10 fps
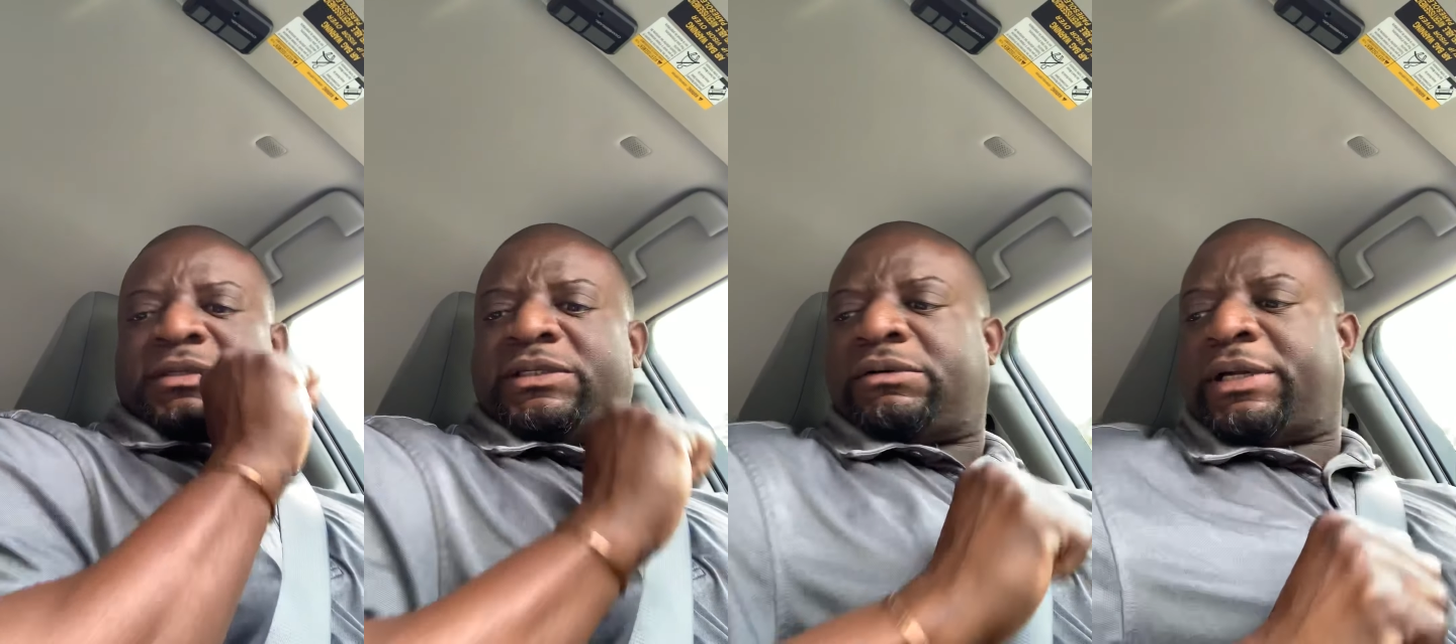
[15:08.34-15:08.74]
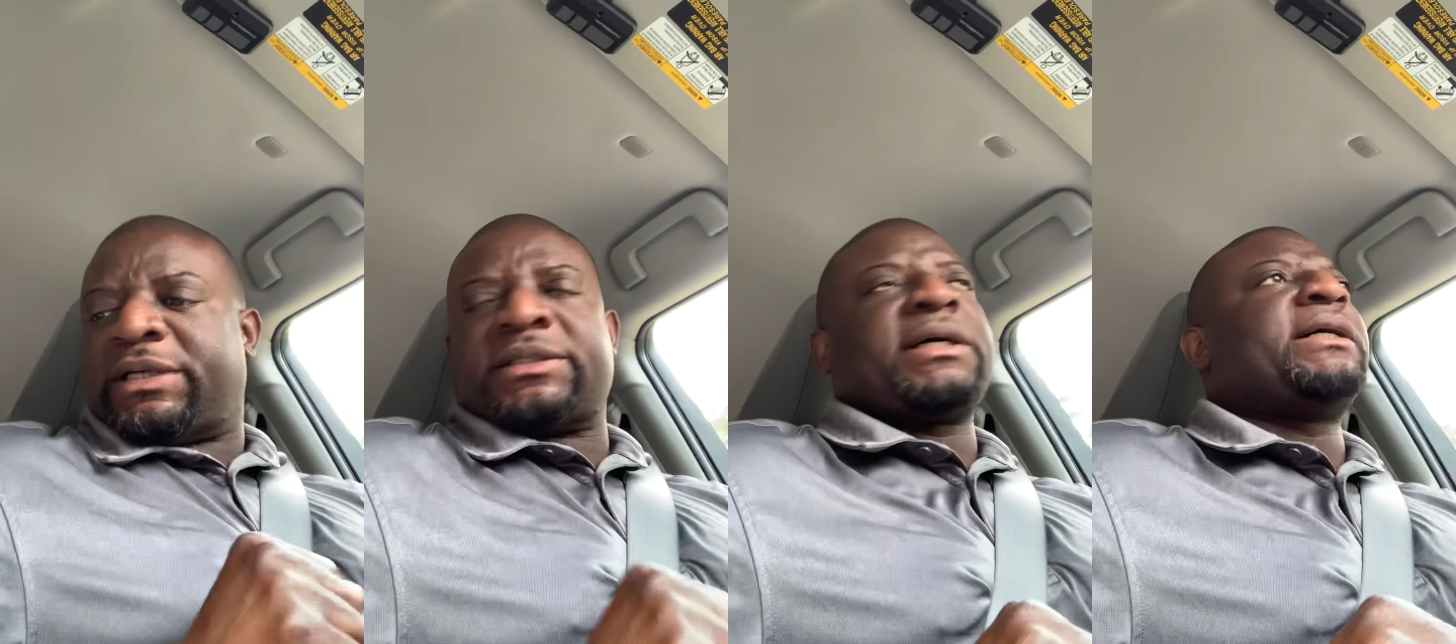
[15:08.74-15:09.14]
until
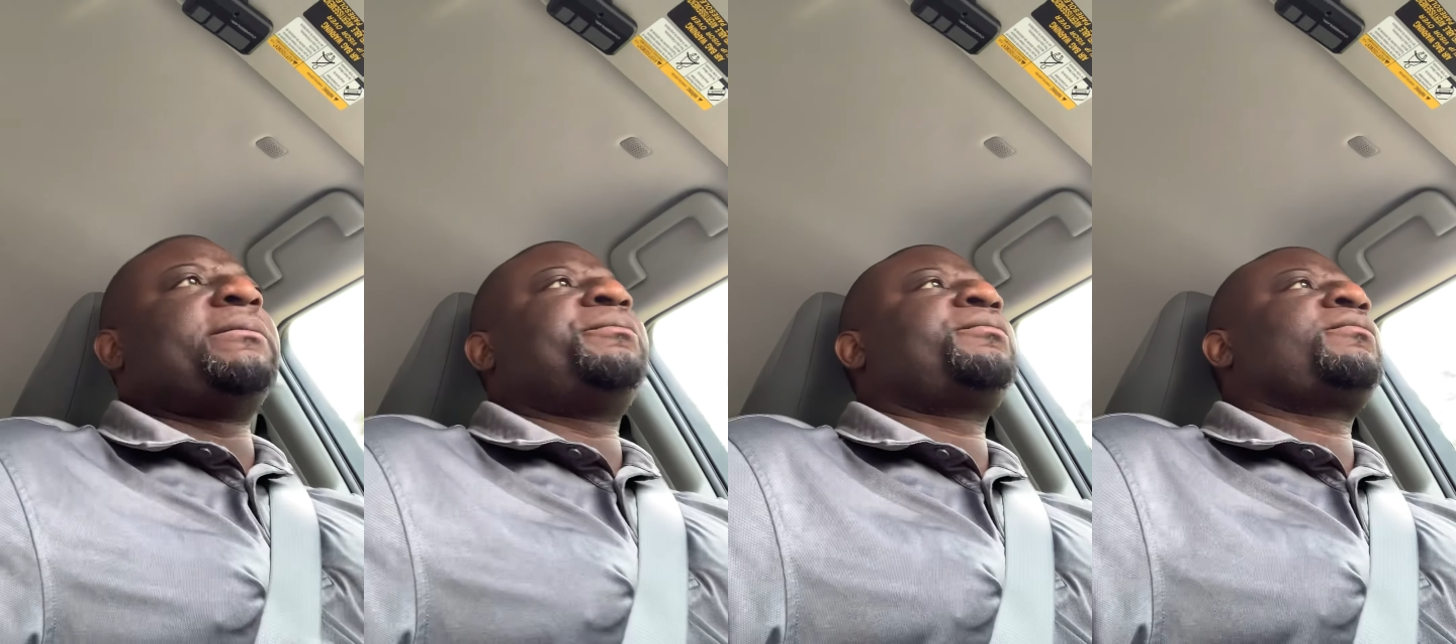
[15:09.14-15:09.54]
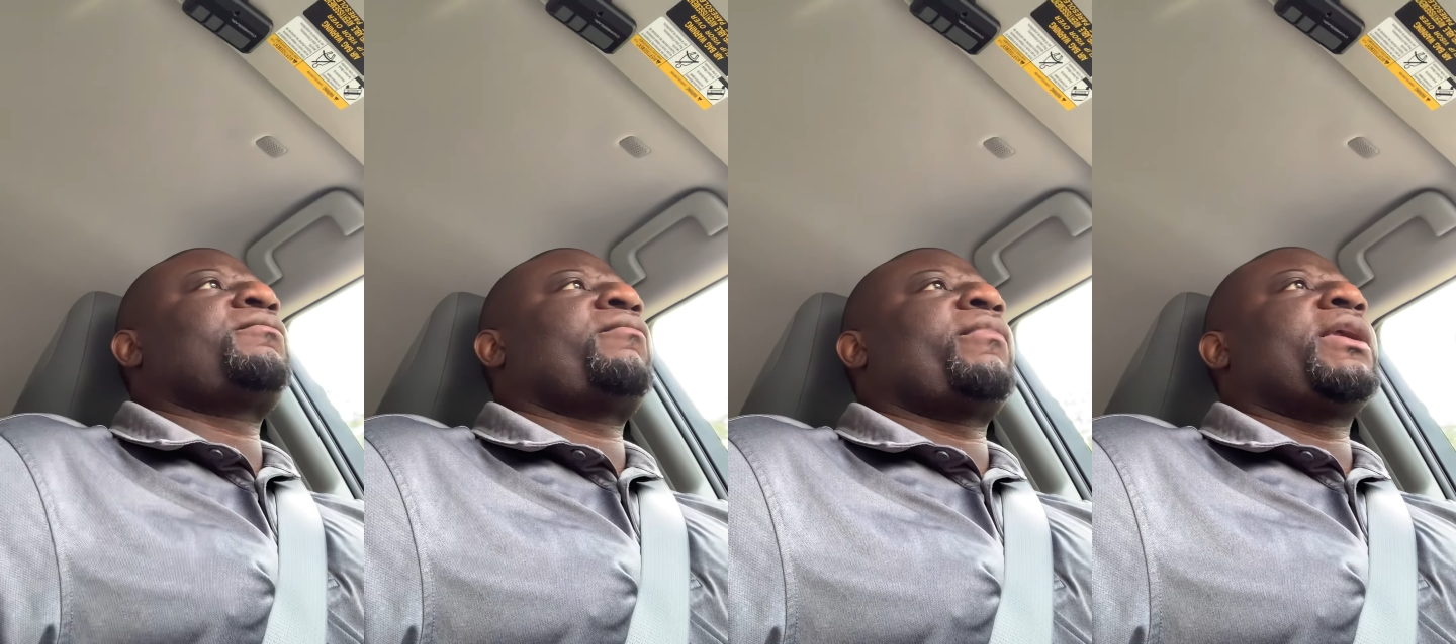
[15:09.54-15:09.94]
next
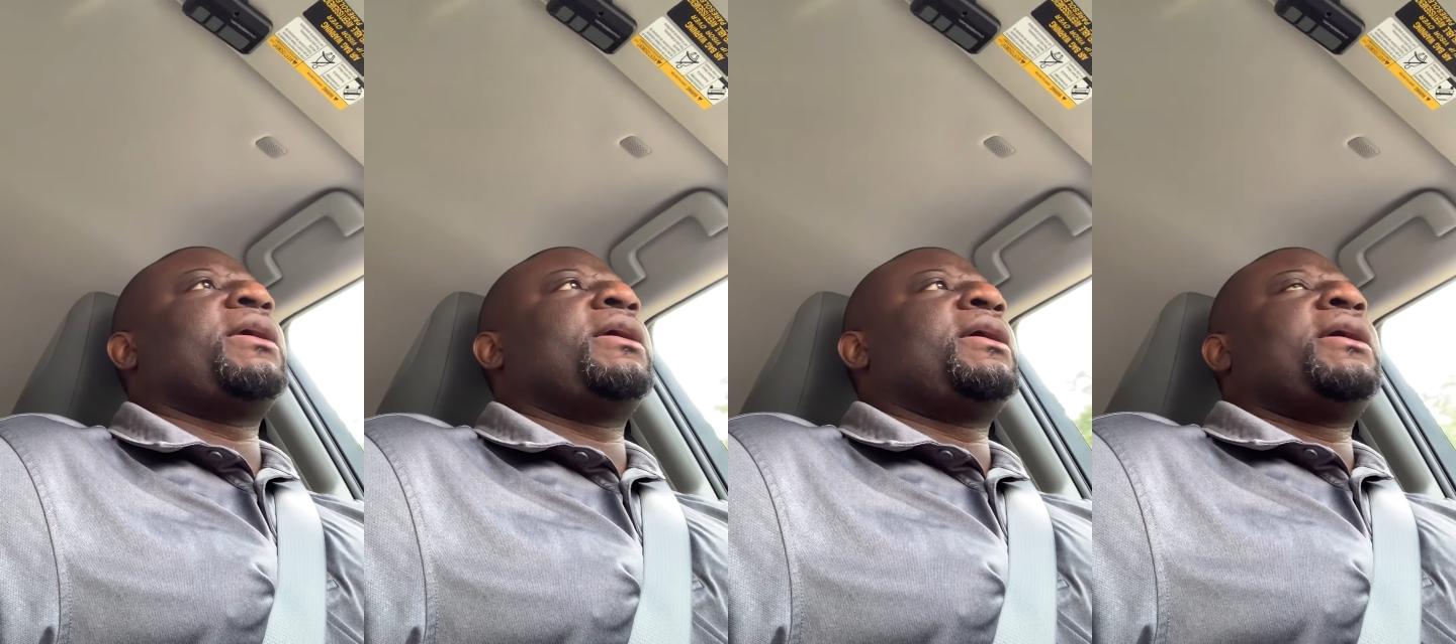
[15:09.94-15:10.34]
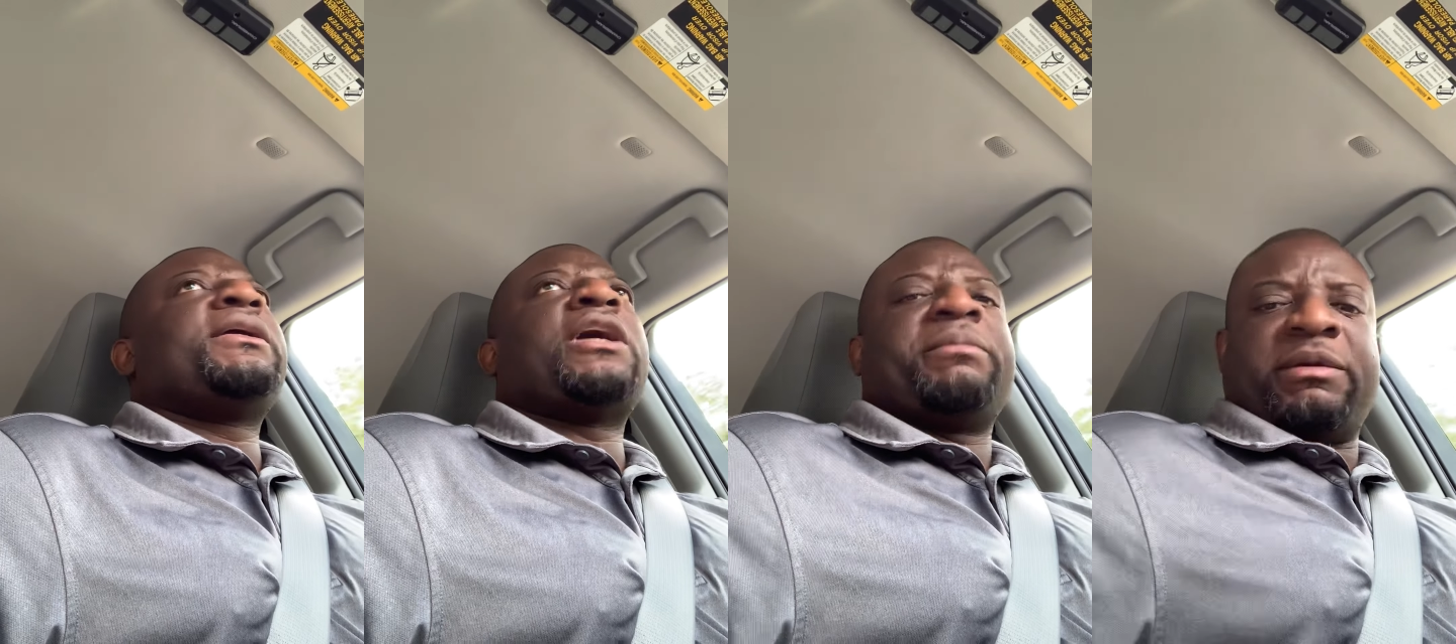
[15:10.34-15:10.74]

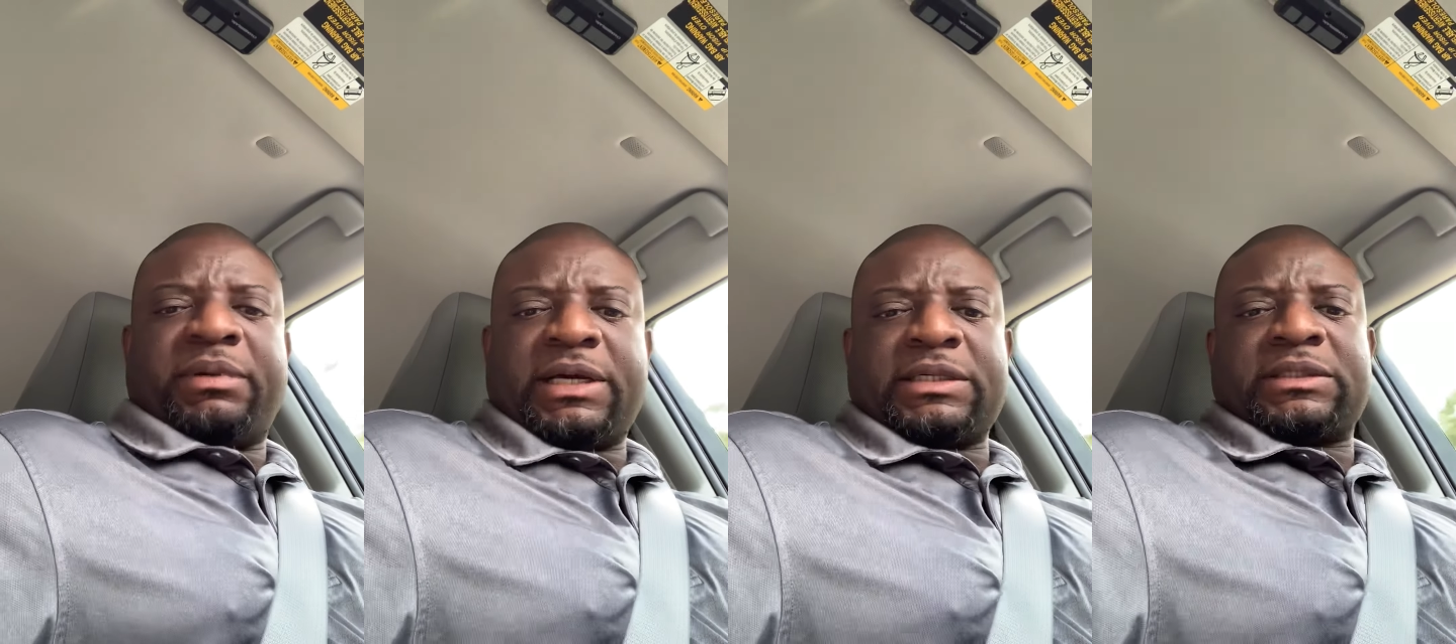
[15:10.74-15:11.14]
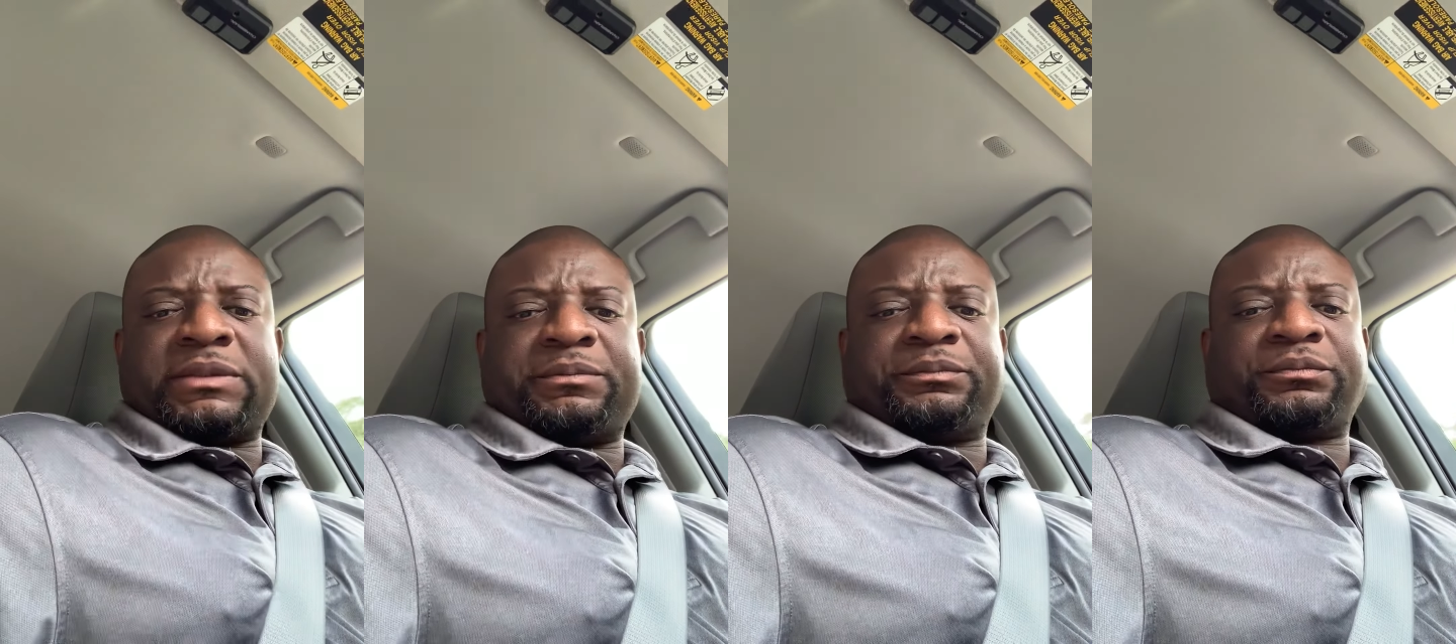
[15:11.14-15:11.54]
time, God be blessed.